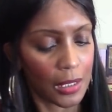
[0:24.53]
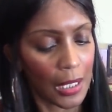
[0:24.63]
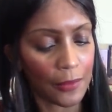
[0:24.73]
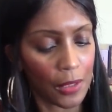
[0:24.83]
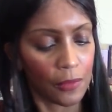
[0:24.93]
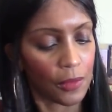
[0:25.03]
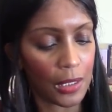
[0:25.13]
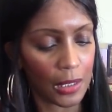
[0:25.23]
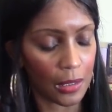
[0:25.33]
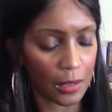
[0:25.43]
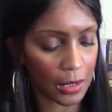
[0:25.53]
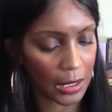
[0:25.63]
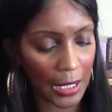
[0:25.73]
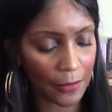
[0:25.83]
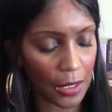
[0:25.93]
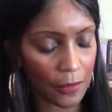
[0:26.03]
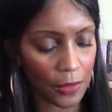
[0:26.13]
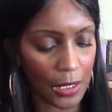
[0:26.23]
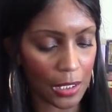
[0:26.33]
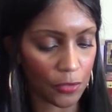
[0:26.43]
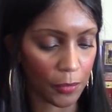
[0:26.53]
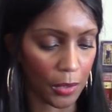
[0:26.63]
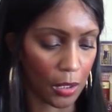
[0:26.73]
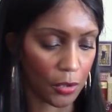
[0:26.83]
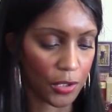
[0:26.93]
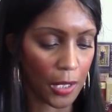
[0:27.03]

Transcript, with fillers: Tarot Readings, Tarot Readings from the Heart.